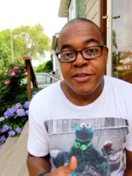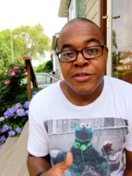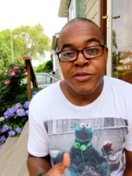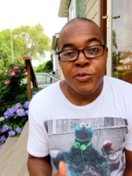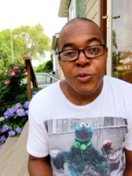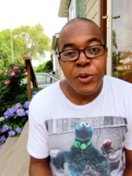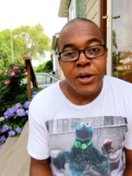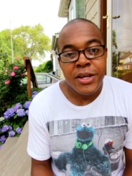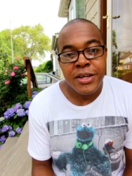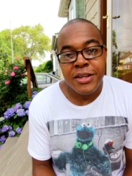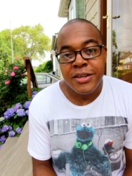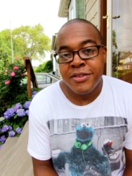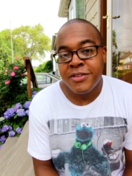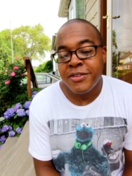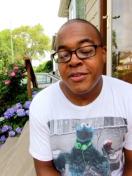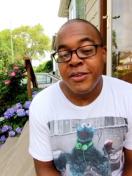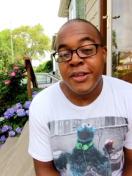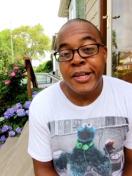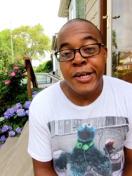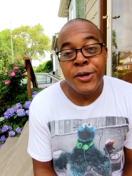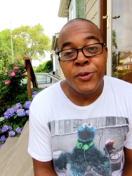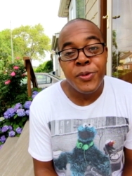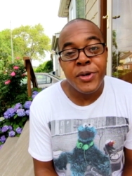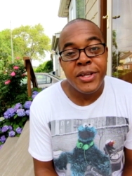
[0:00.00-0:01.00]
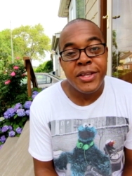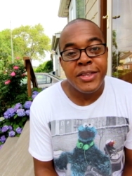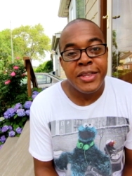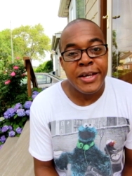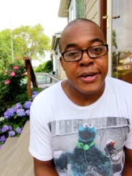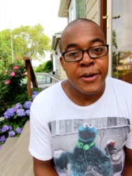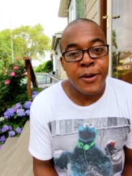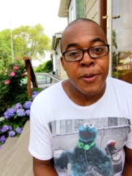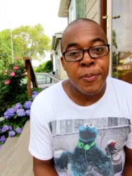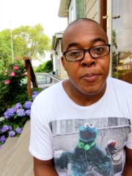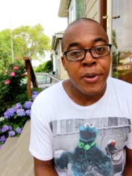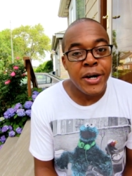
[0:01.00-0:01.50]
sweat is the liquid
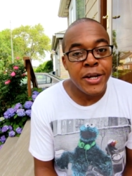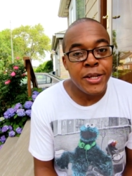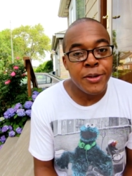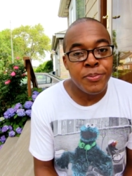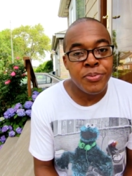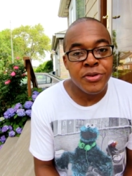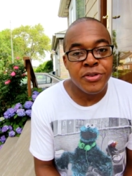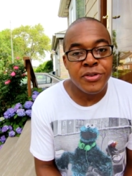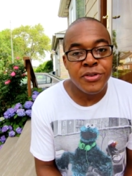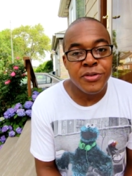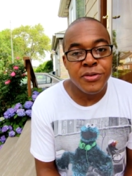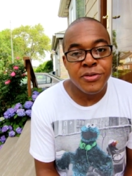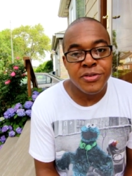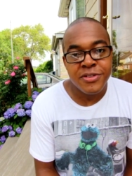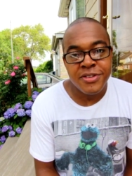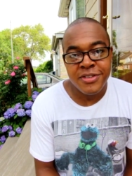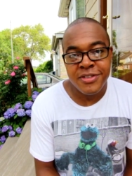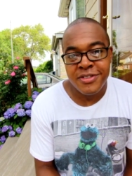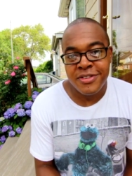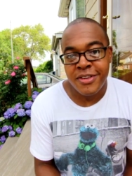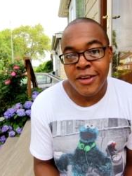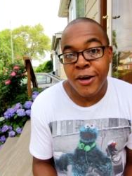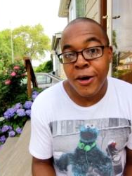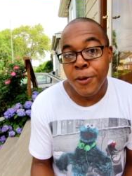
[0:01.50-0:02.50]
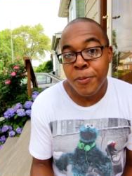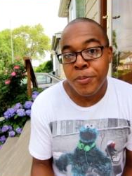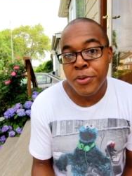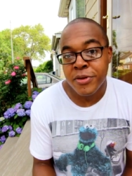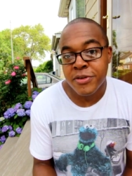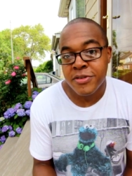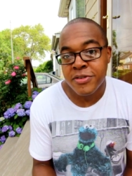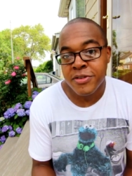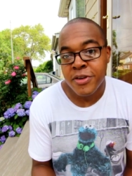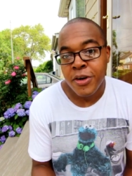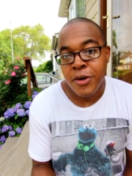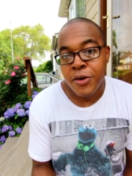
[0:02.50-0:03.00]
that our body produces to help
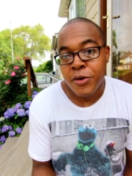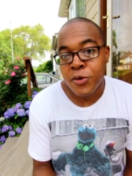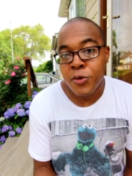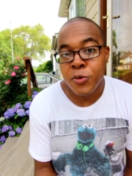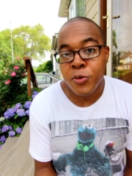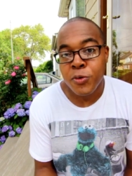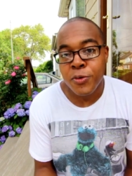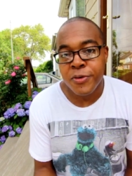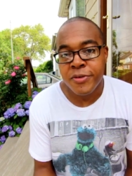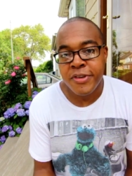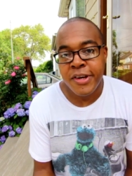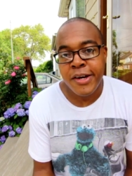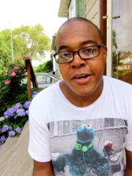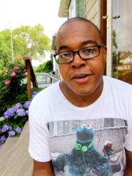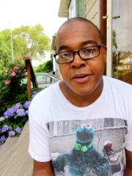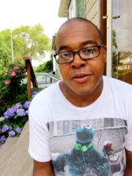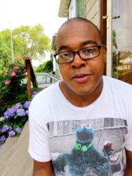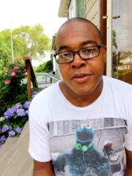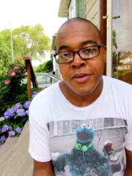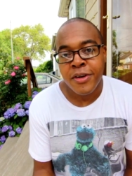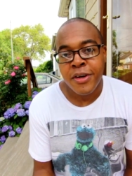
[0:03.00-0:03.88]
us cool down.